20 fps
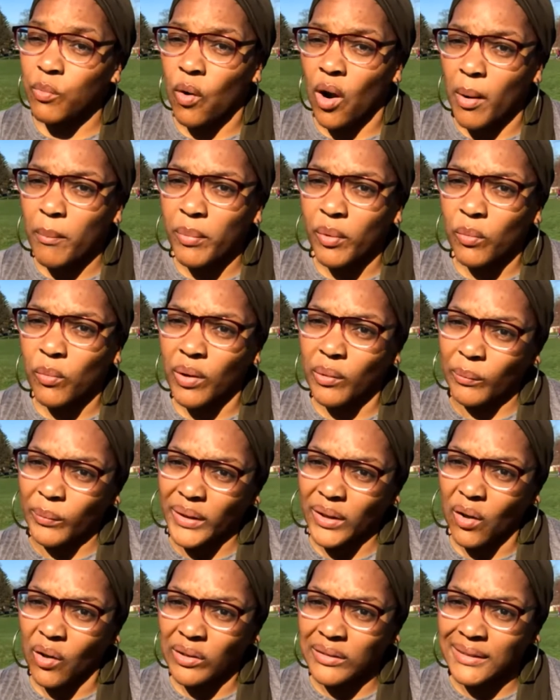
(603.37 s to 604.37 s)
want, but what
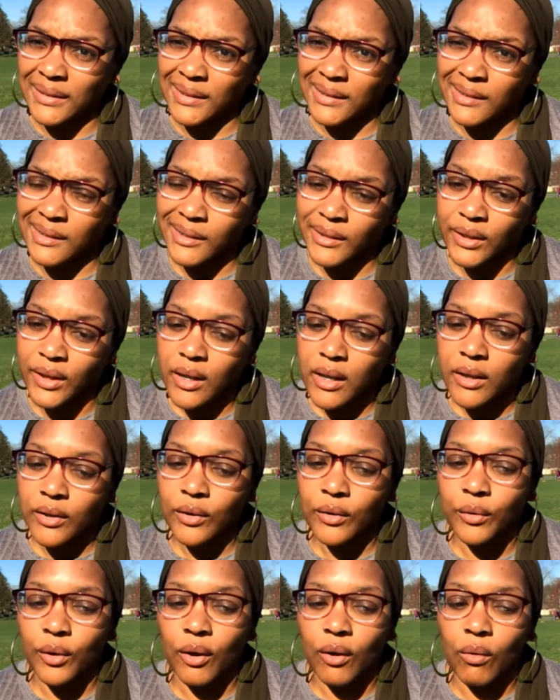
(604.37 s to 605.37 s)
we all need?
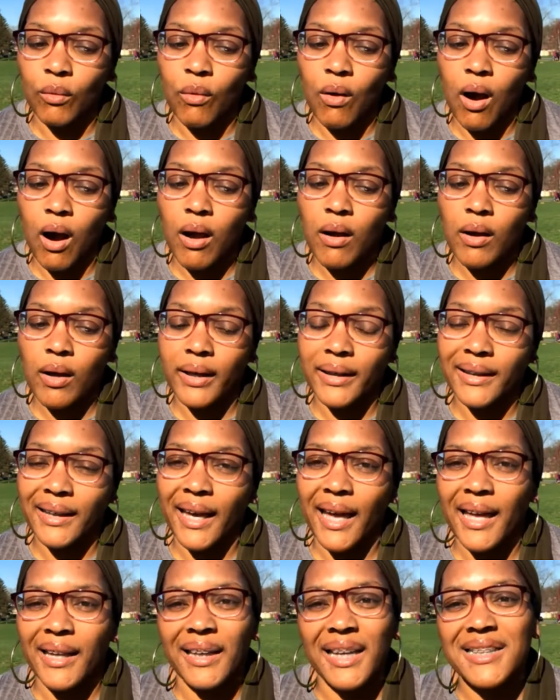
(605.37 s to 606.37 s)

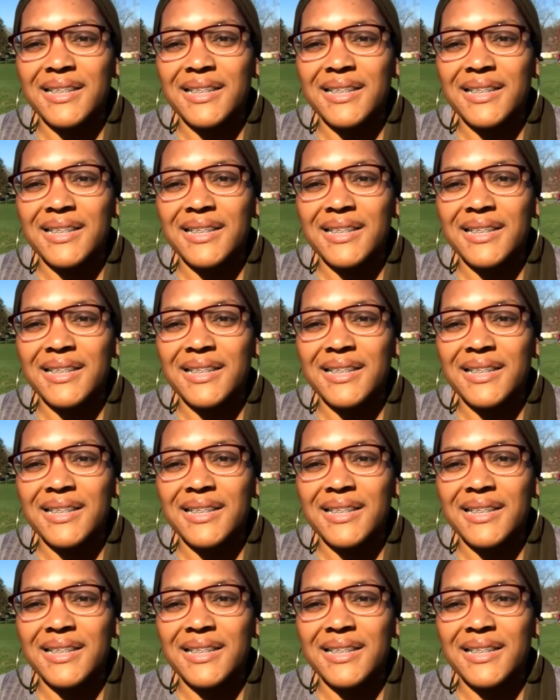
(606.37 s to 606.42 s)
again,